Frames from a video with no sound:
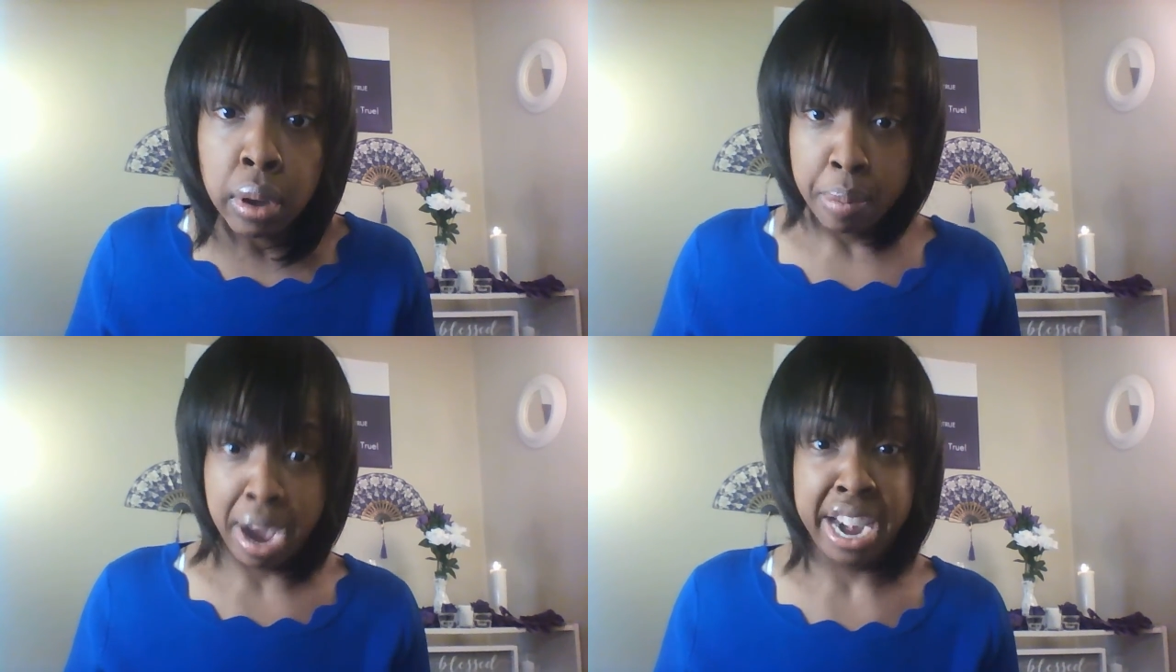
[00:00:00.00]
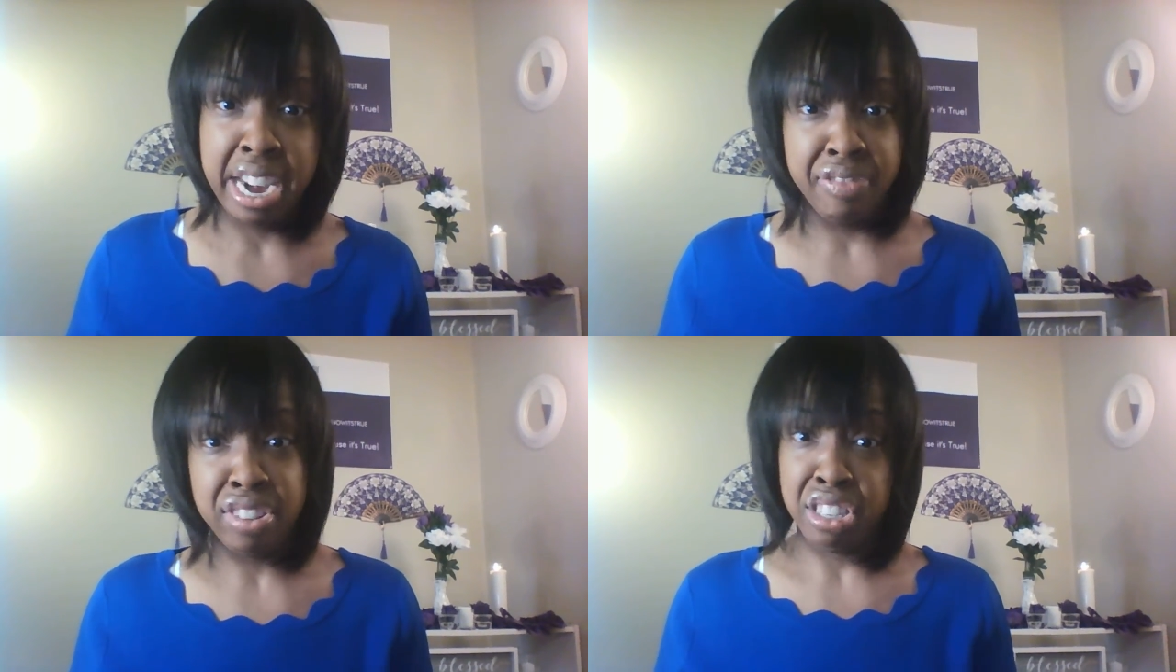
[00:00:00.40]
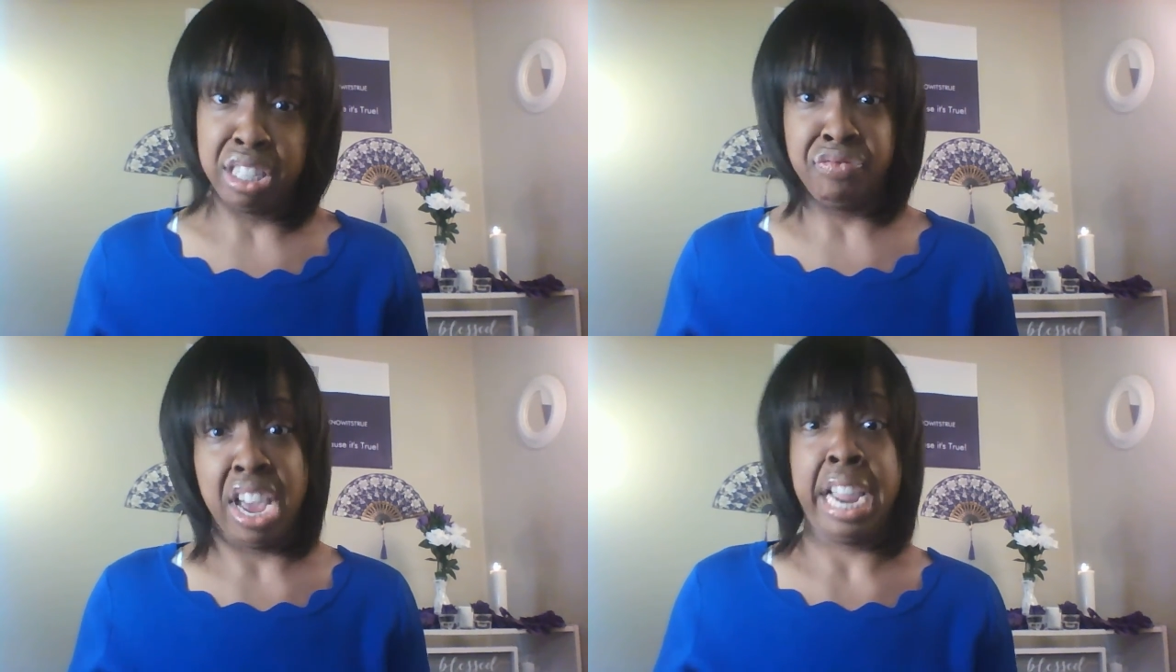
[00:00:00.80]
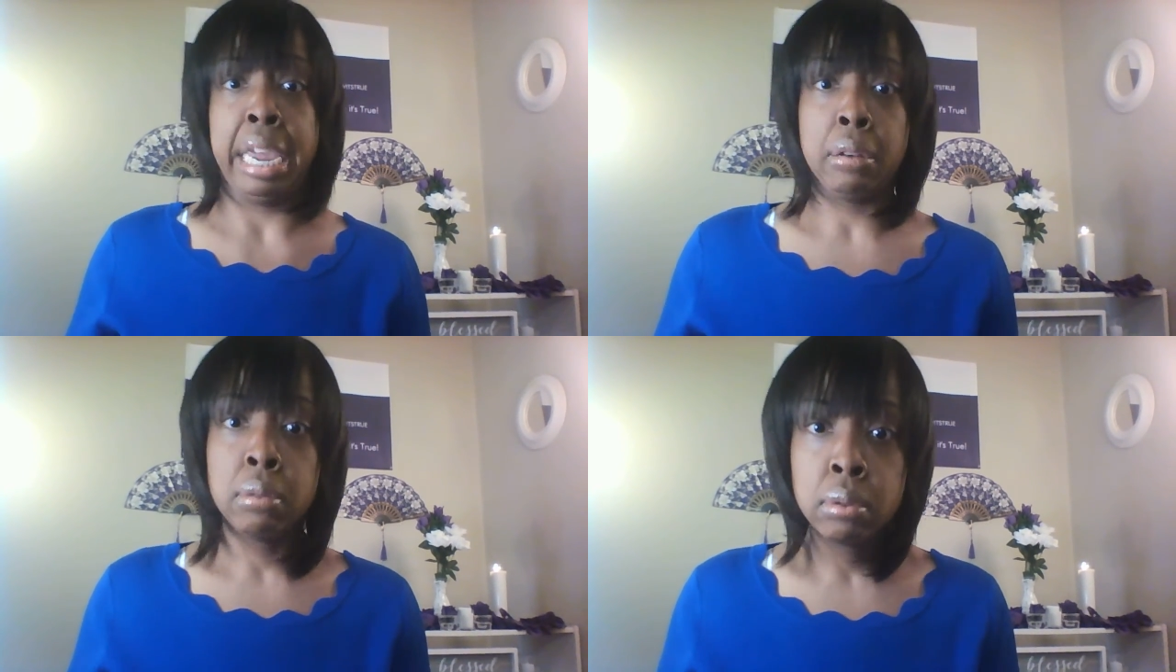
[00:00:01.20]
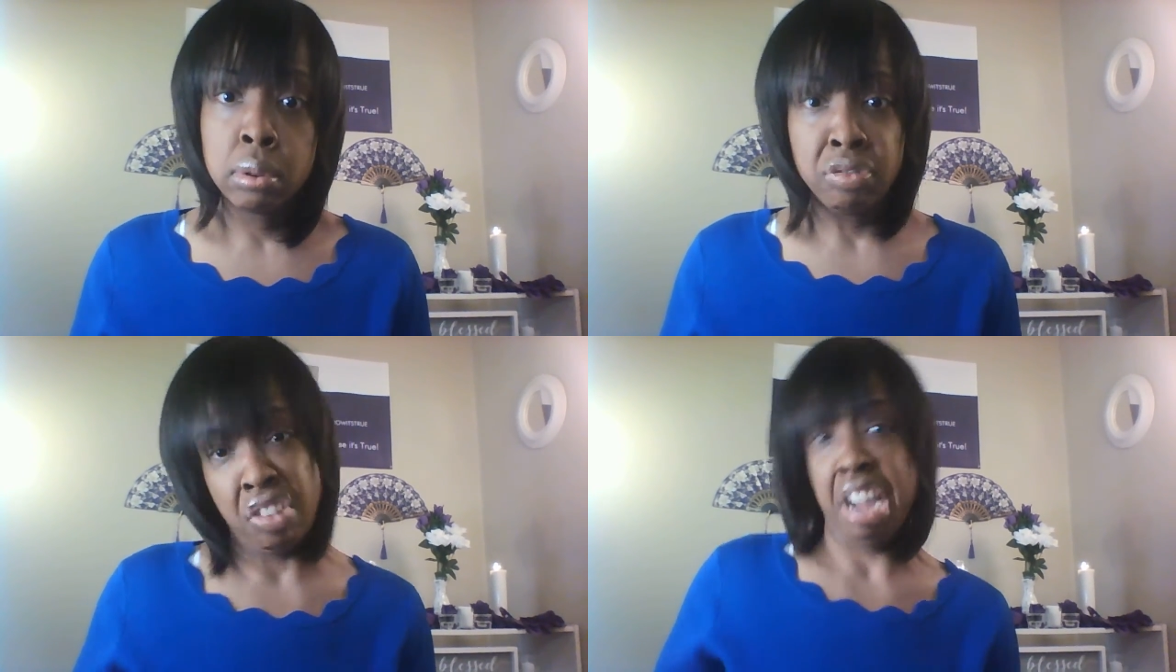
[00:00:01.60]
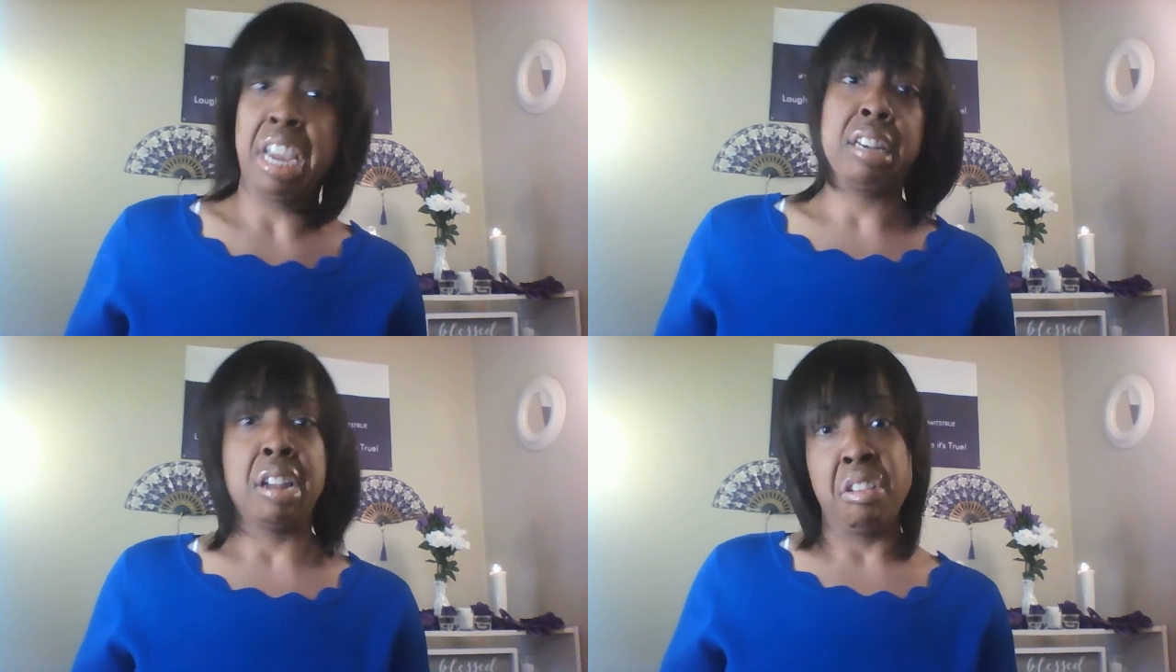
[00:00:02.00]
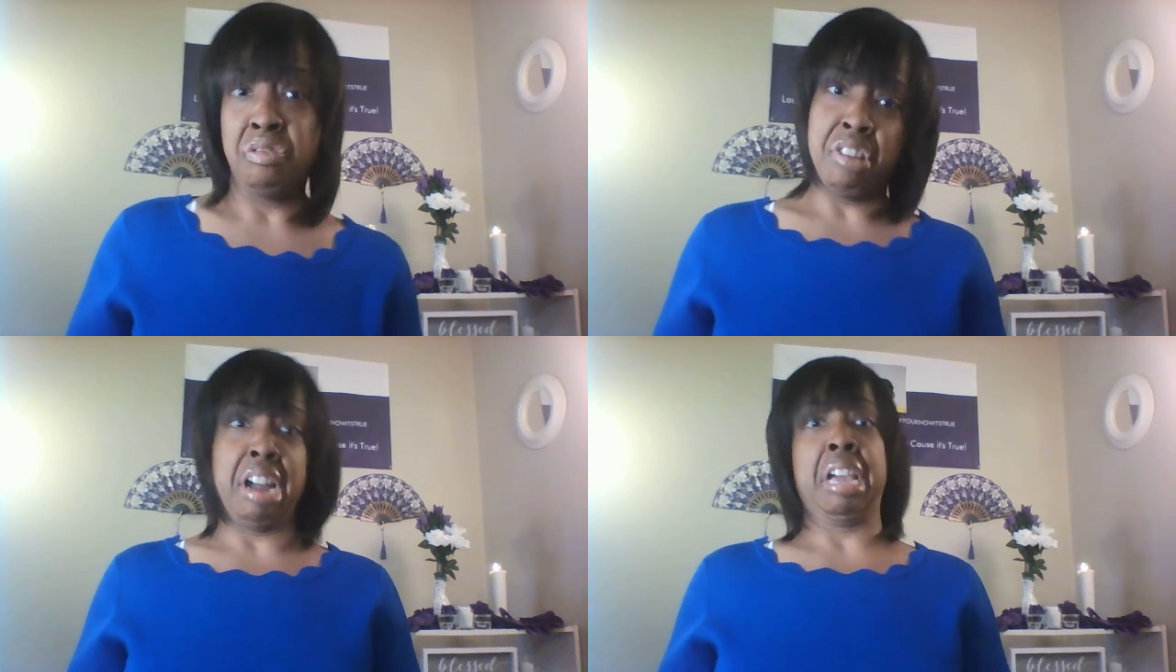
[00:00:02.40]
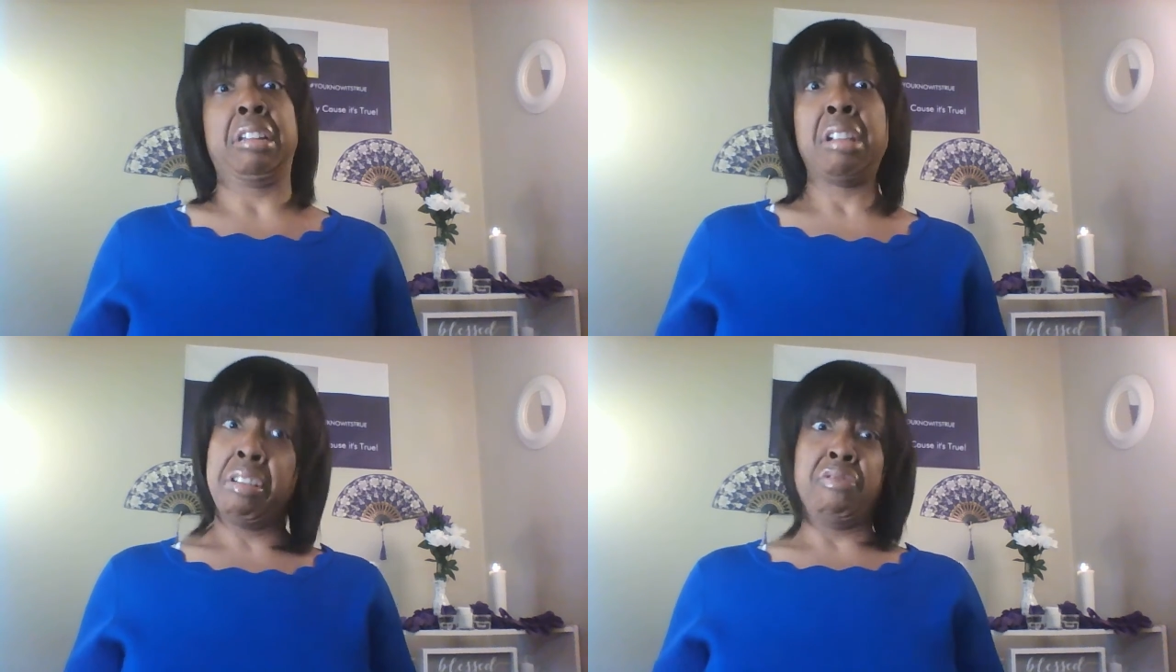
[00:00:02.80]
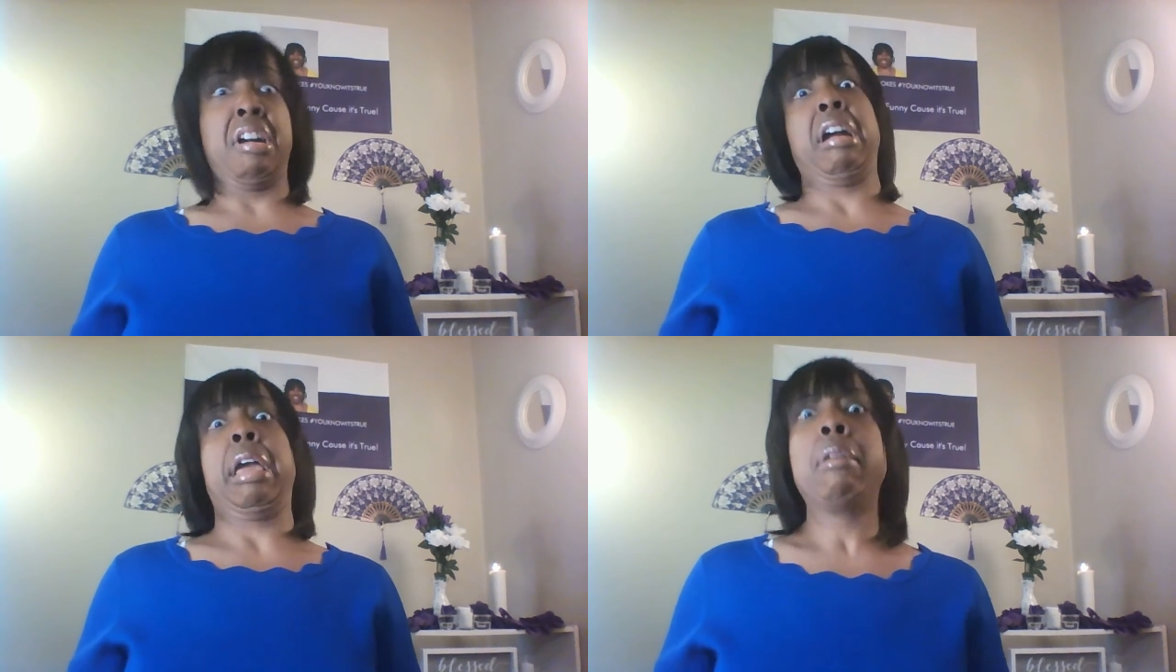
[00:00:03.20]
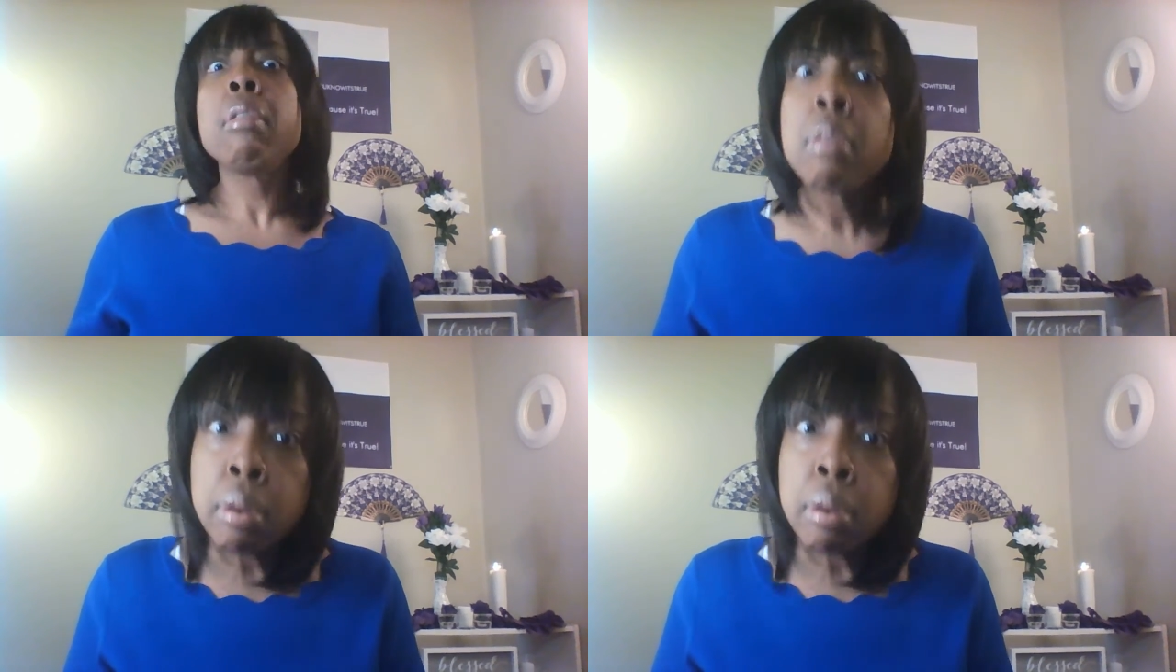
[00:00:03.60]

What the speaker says: And my difference is fuck it. Fuck it. Fuck it. Fuck it.